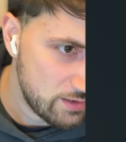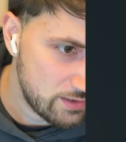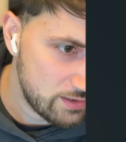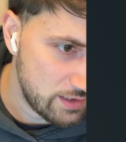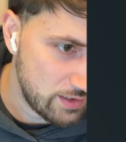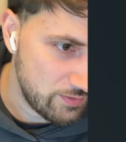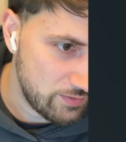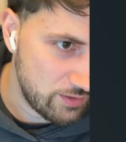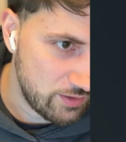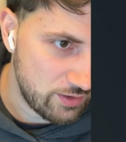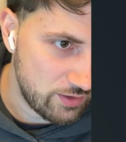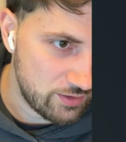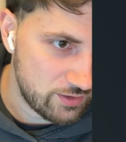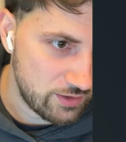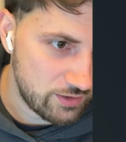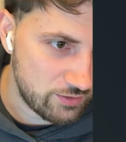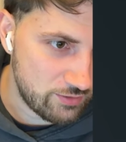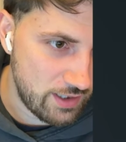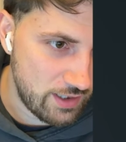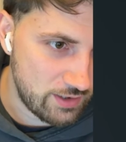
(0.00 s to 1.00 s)
Let's have a look.
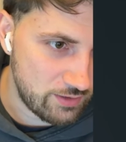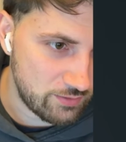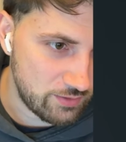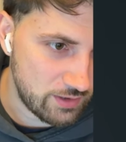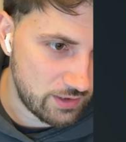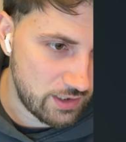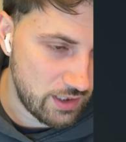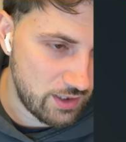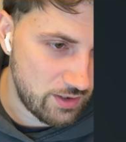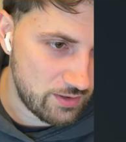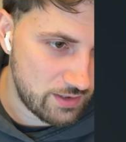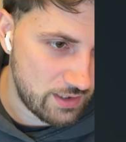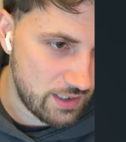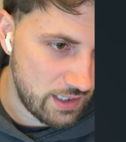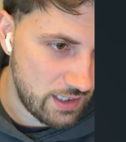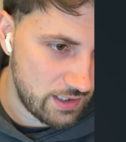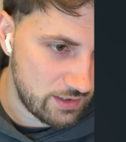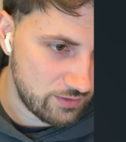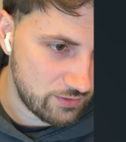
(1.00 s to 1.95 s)
So it's creating all the code there.